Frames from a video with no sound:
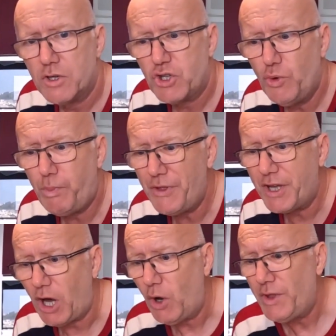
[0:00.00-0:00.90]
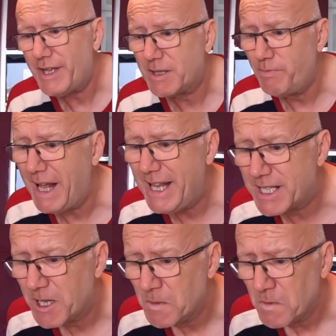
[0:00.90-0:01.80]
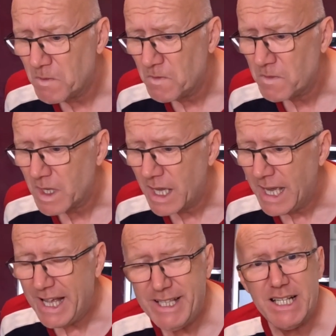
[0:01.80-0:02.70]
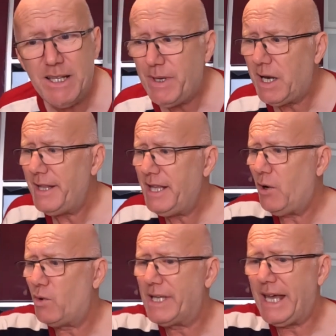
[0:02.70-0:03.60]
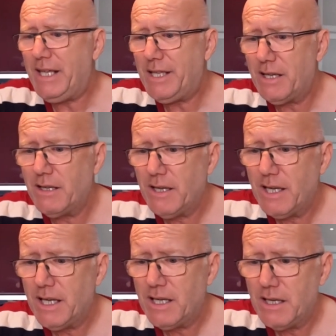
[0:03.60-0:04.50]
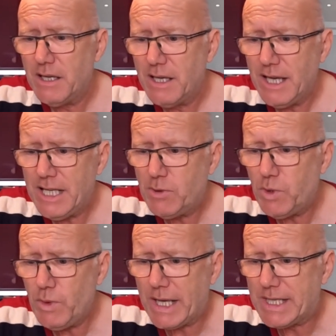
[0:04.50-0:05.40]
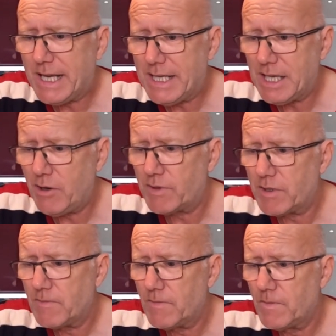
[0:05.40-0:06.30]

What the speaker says: Soup on the go, and the smell is it going to be like the old days? That's what we ask ourselves.